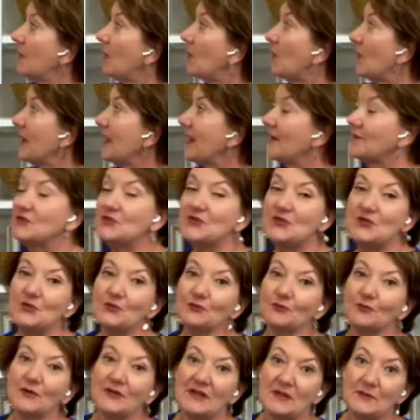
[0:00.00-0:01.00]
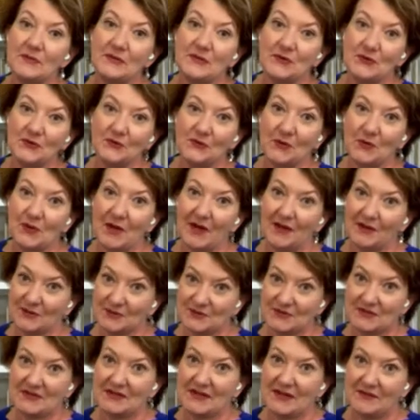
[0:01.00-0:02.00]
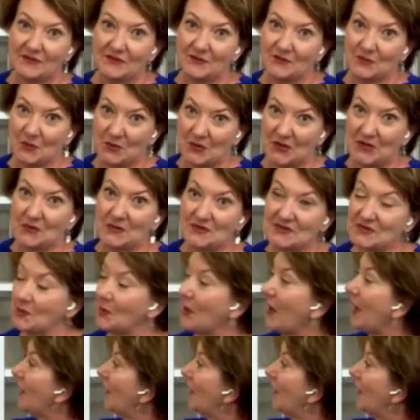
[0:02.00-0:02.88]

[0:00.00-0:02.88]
but we have two really beautiful colors left for you as